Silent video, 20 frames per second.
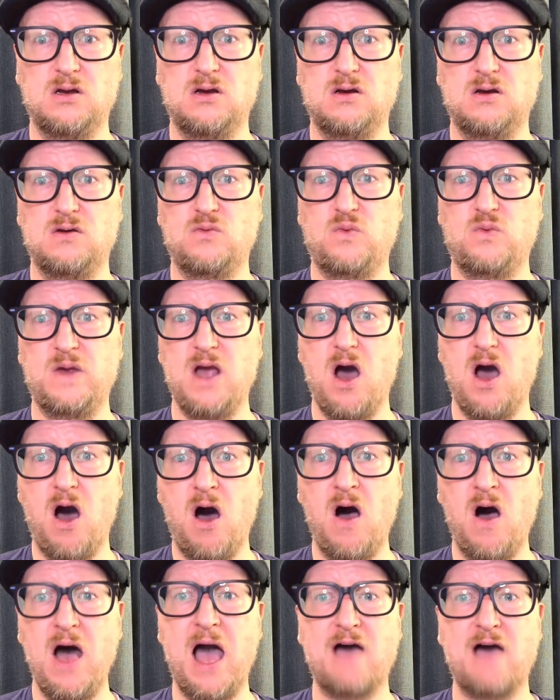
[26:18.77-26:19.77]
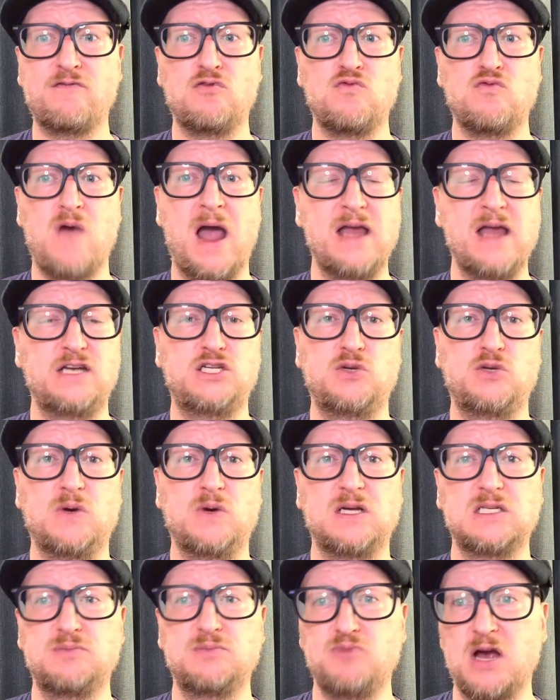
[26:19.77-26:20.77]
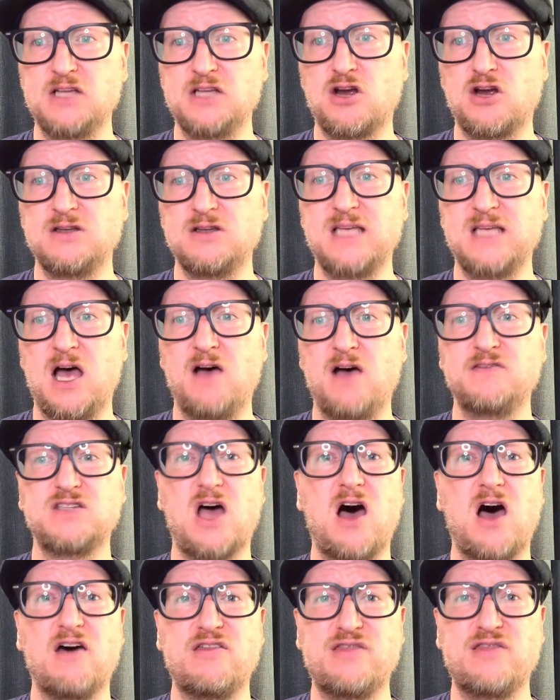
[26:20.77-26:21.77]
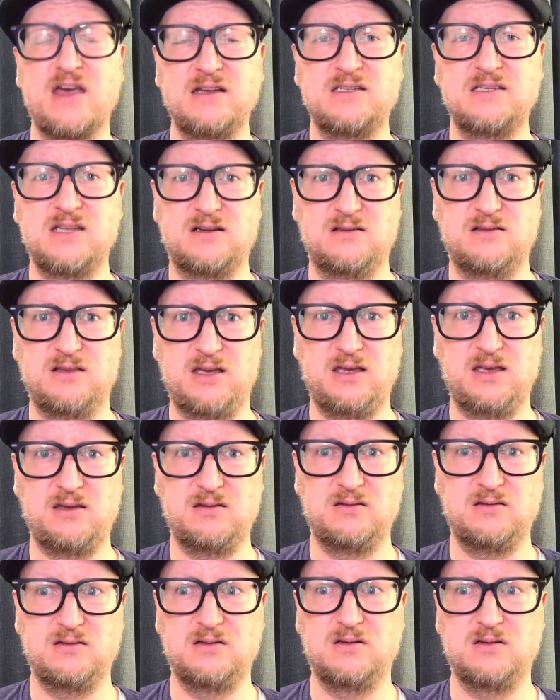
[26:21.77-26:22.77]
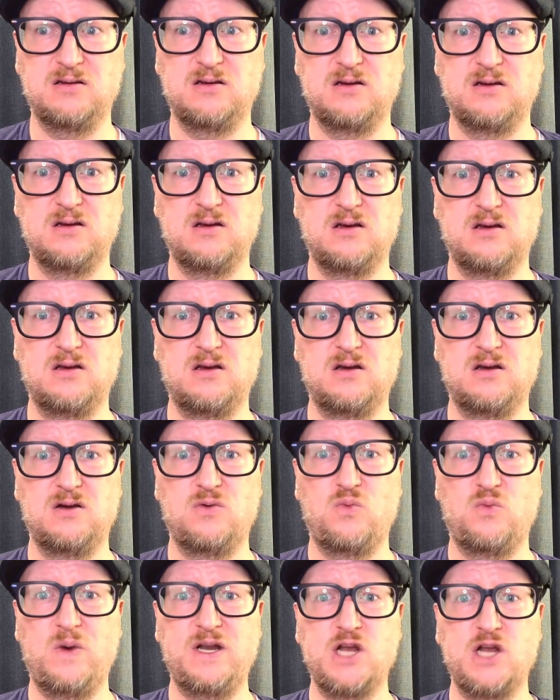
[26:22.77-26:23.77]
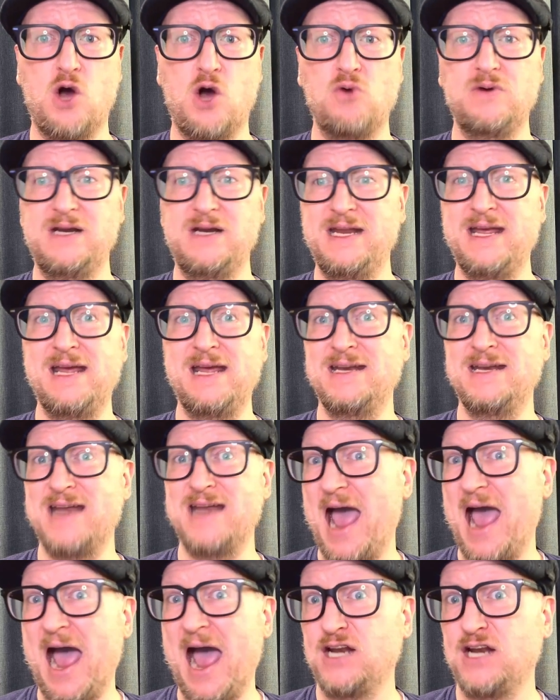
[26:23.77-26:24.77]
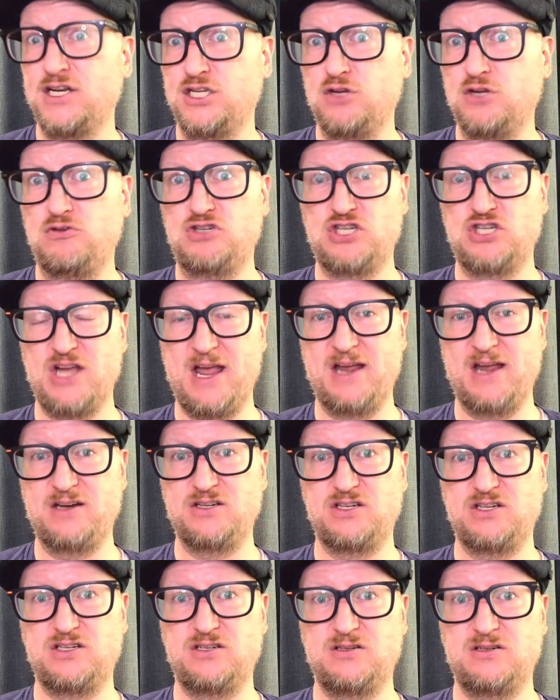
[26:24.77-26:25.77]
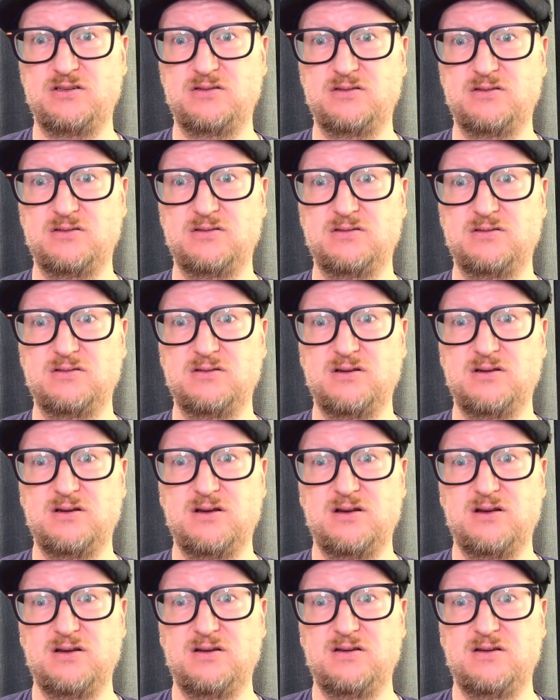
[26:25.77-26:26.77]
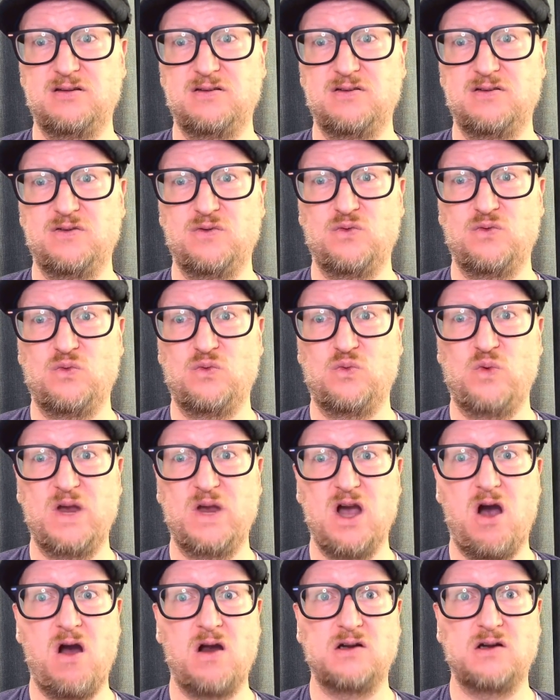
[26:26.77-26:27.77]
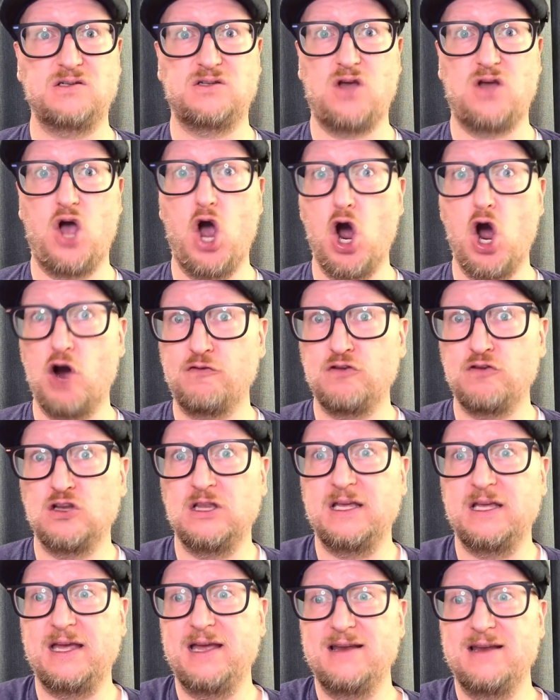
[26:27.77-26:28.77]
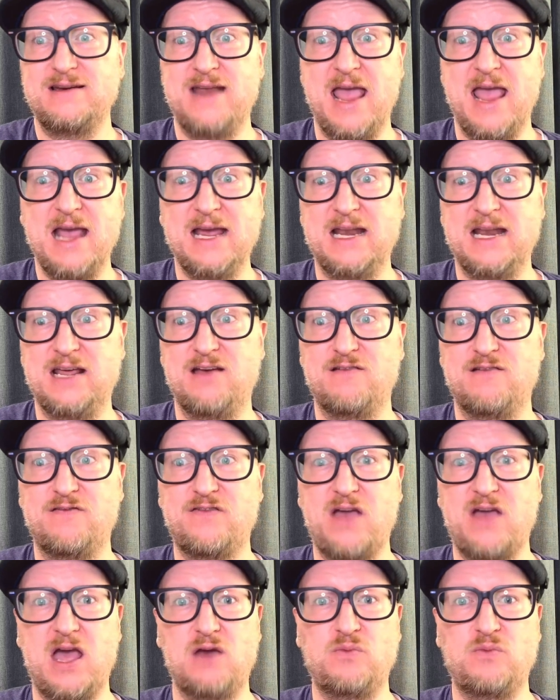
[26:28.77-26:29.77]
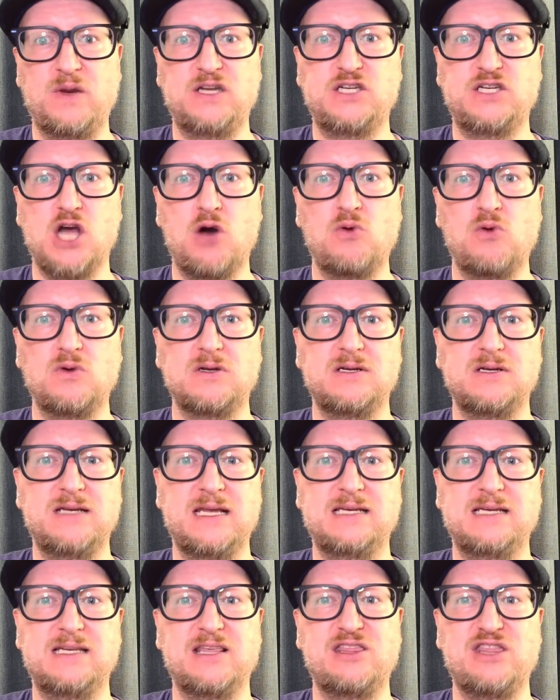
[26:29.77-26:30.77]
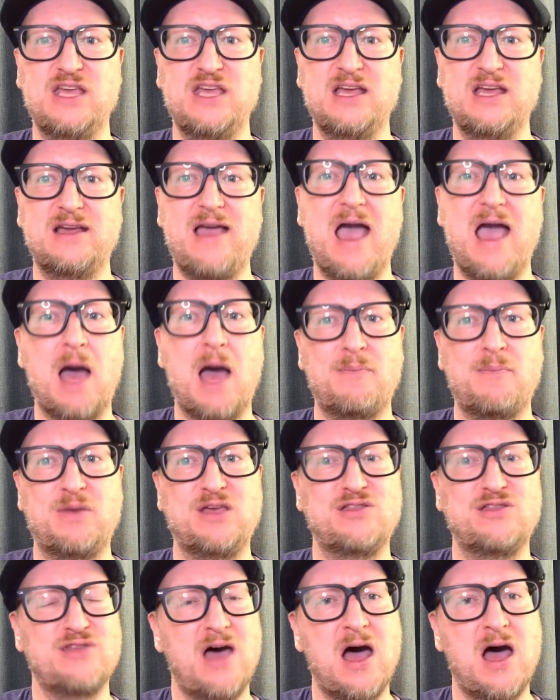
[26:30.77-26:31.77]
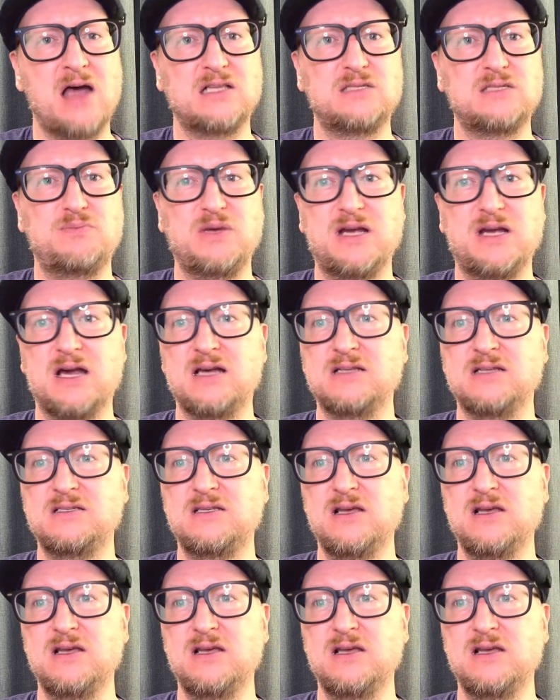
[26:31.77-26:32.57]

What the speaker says: We all have a right to express ourselves authentically. We don't need an attitude change. We aren't overly negative, and we don't need to think happy thoughts because